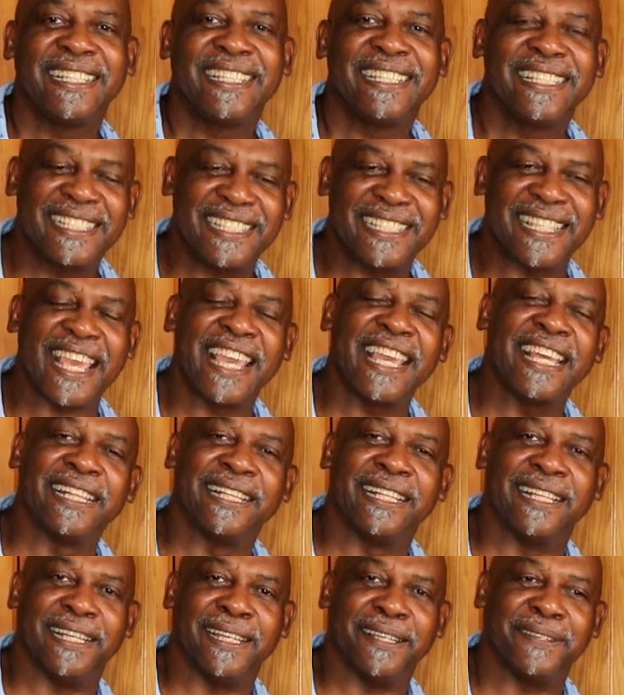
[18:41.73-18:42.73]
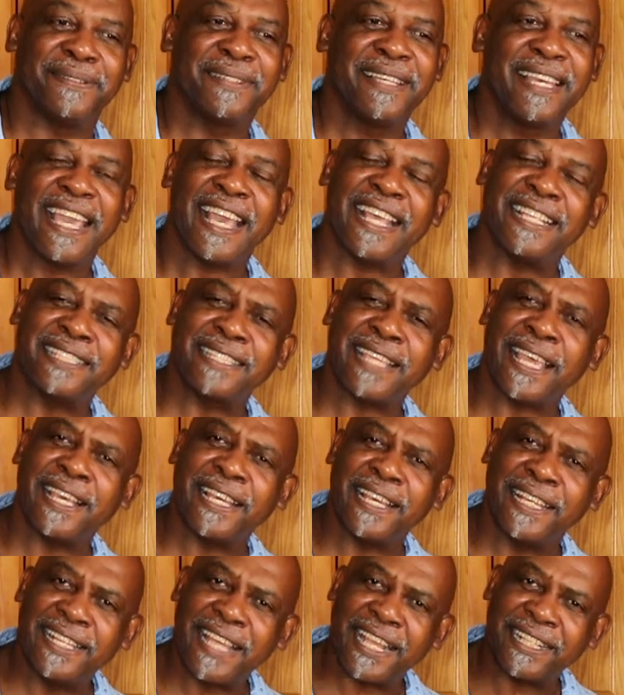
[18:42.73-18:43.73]
stay in love, and stay
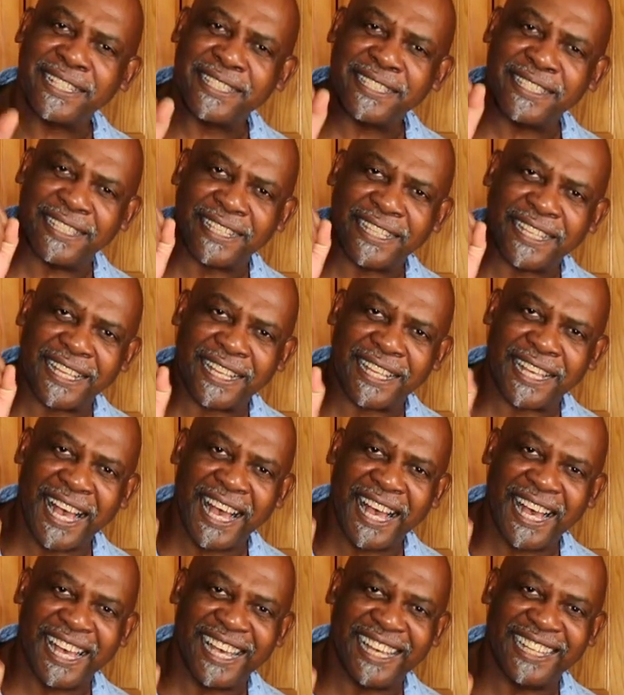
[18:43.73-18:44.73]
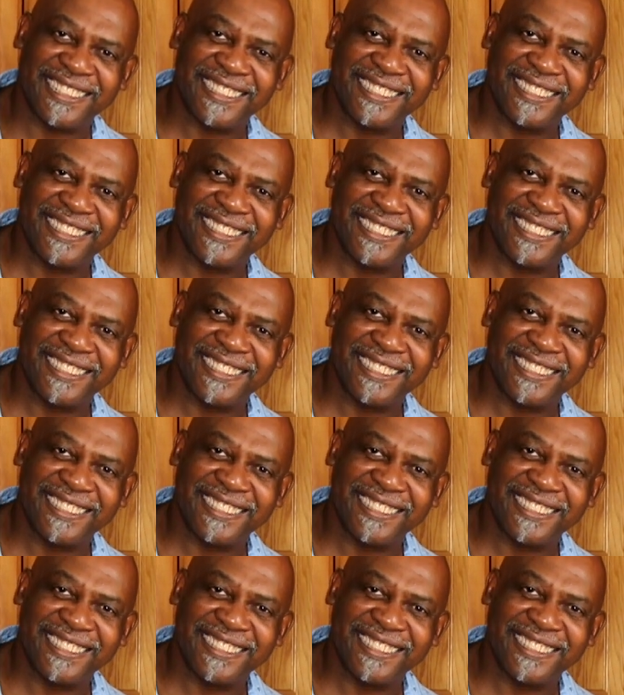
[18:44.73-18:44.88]
connected to God.